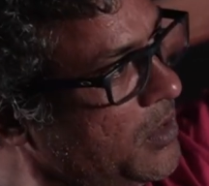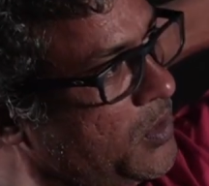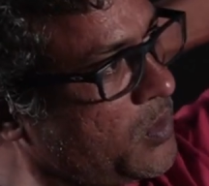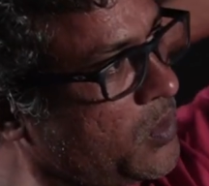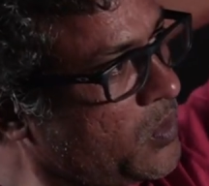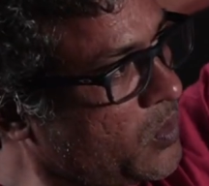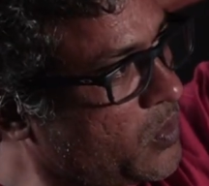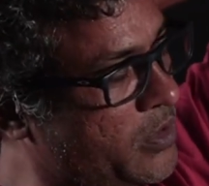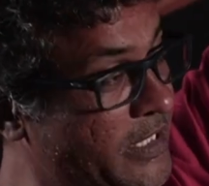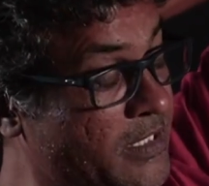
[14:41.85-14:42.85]
to
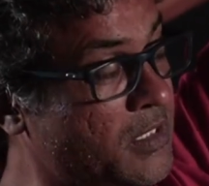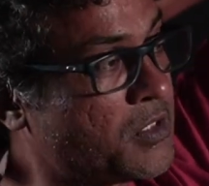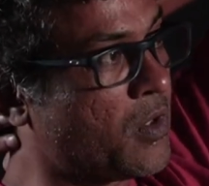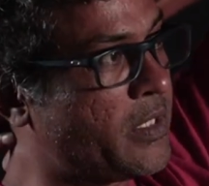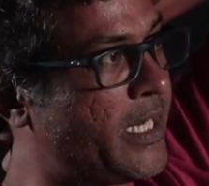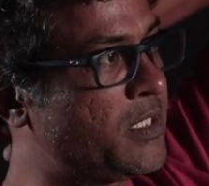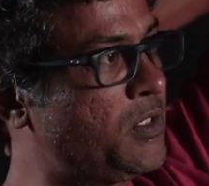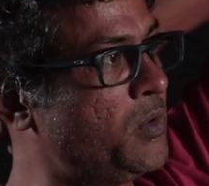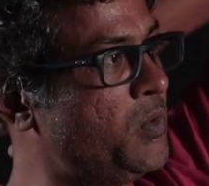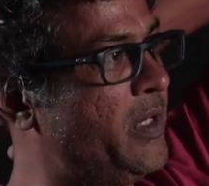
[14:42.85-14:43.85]
research context to